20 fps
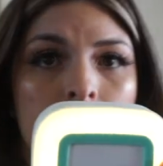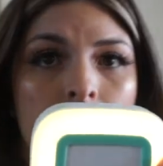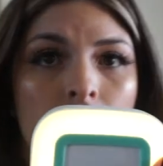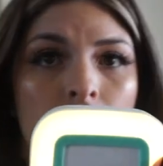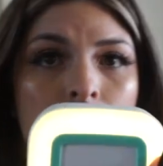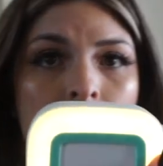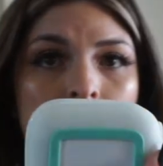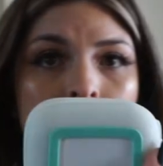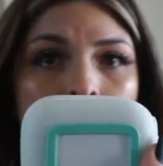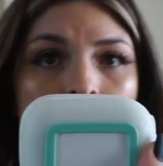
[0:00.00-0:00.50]

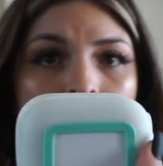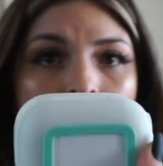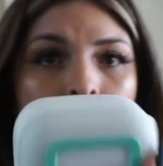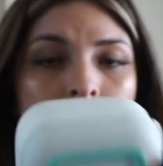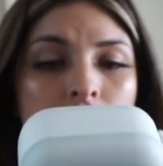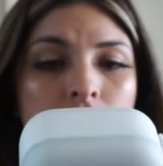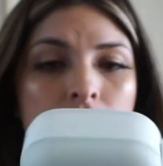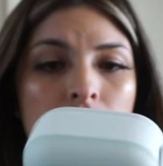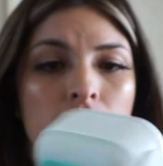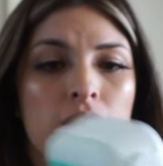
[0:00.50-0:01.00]
has
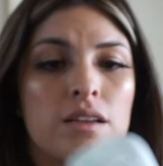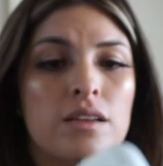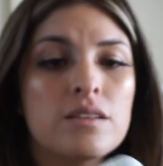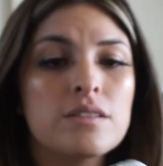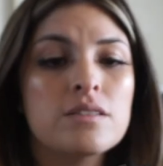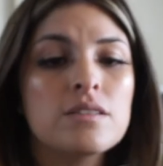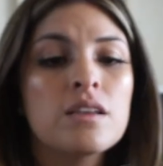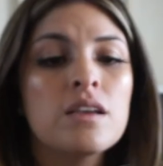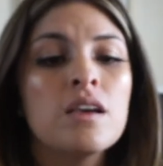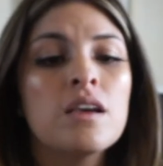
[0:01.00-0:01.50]
different
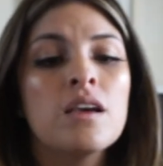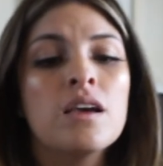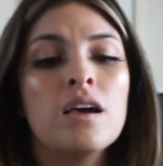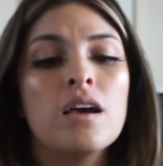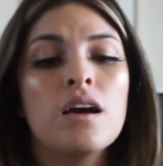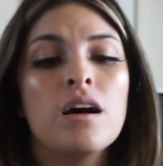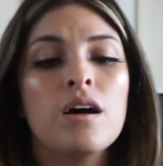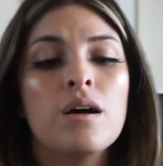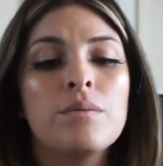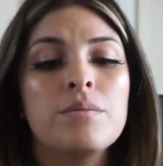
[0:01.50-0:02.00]
settings.
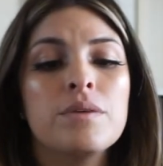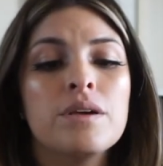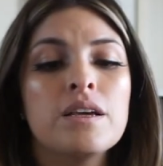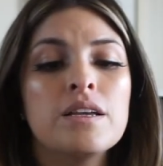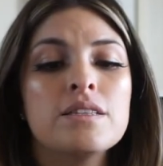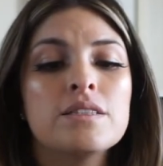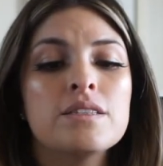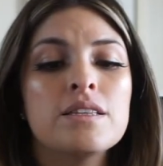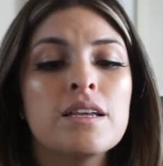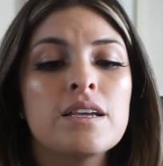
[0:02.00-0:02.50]

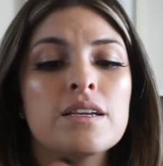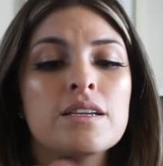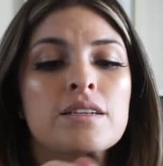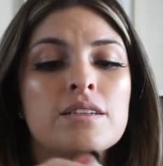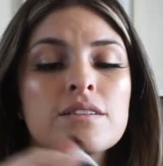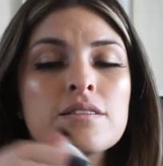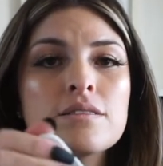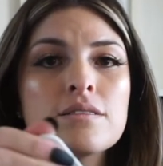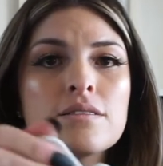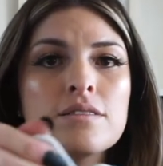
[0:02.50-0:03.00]
It like
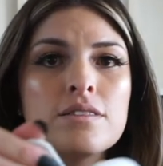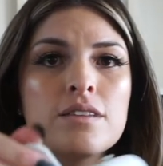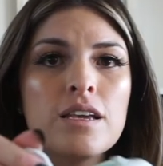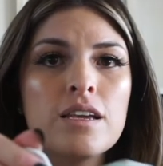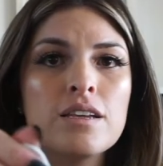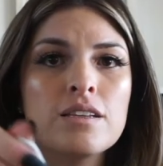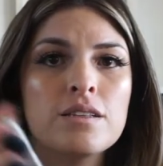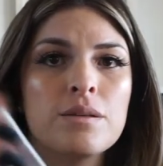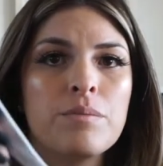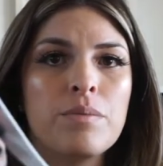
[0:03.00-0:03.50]

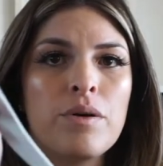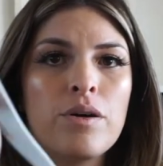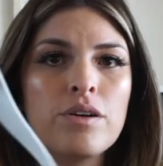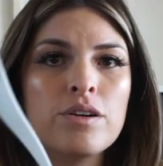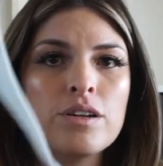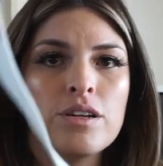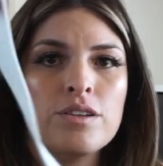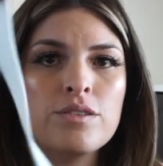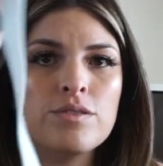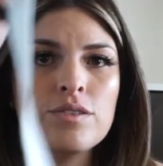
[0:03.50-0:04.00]
takes
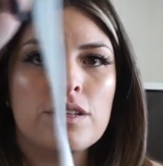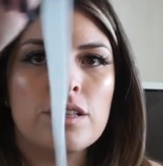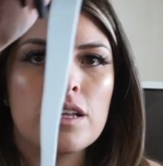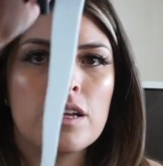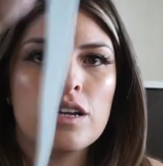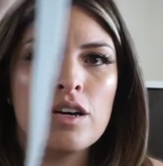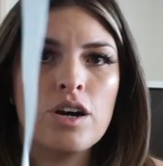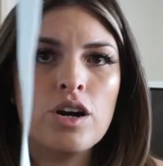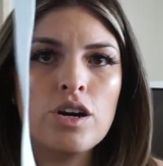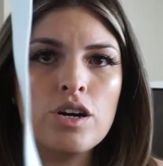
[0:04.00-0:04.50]
apart and you can
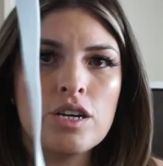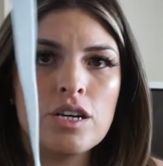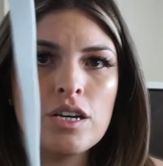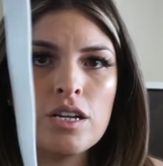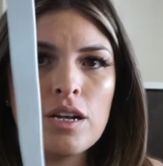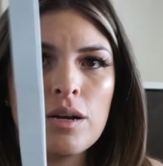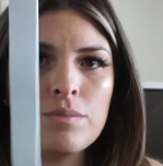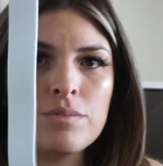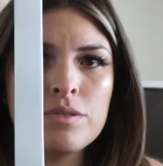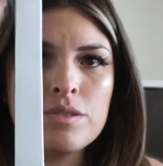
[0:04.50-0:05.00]
like hook
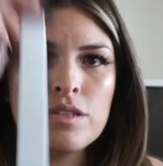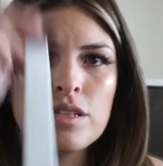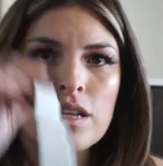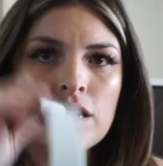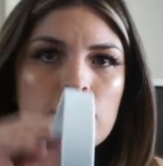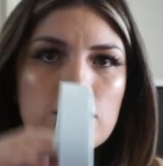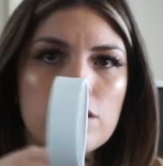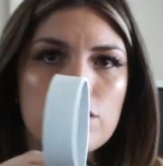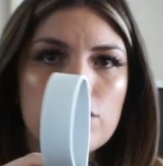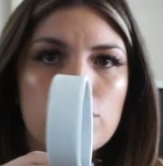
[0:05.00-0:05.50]
it up to
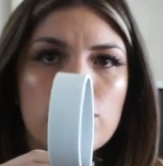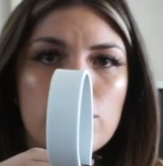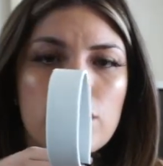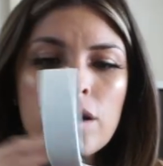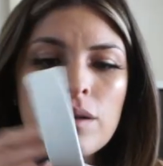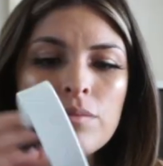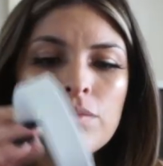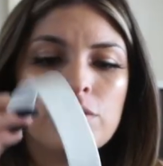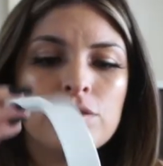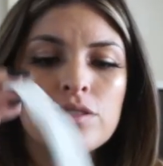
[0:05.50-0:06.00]
like the
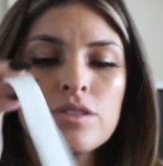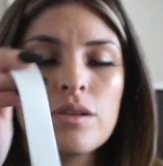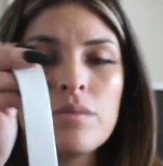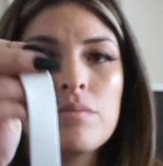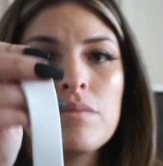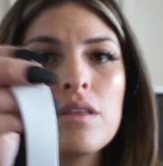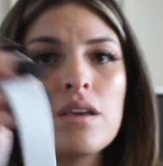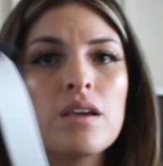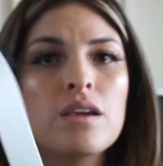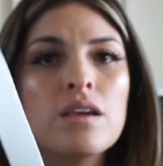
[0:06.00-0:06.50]
crib or
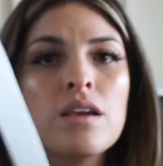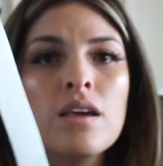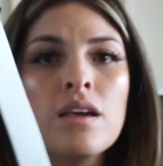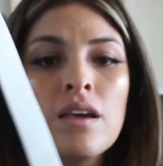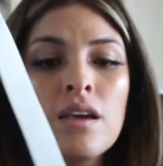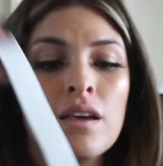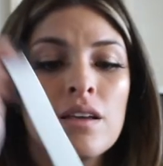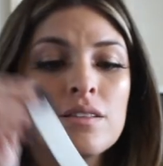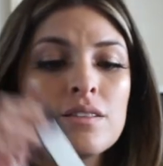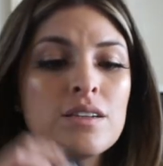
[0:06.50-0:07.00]
something.
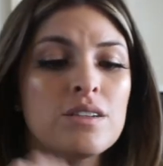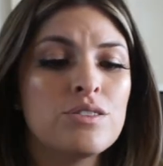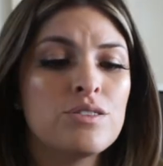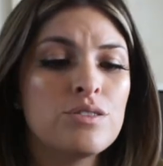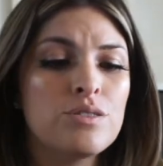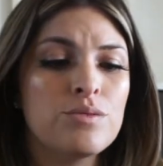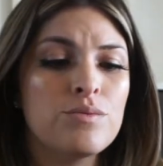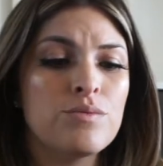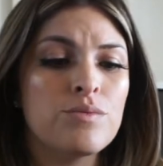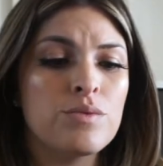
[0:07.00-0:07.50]
It's
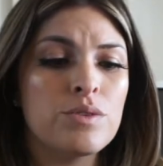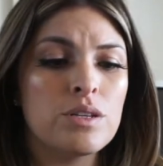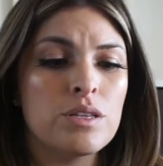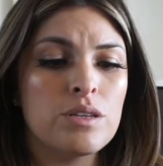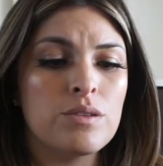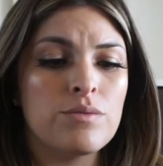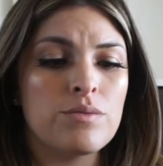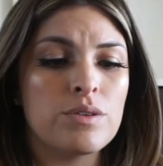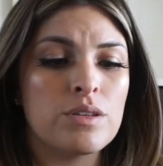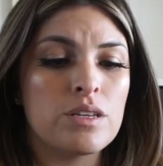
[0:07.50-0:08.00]
actually
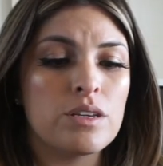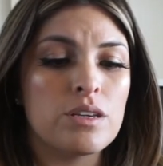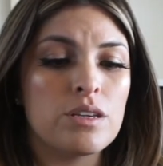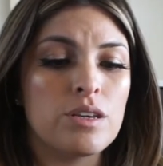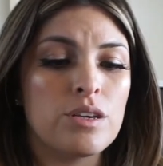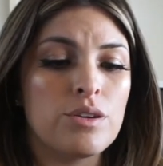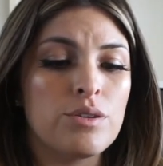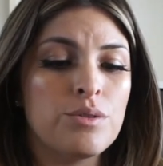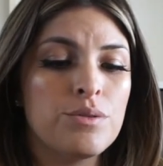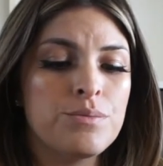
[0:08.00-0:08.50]
really, really
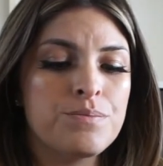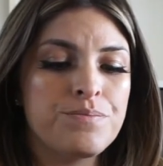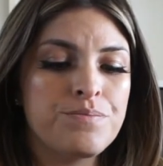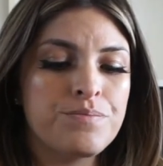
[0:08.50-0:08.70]
cute.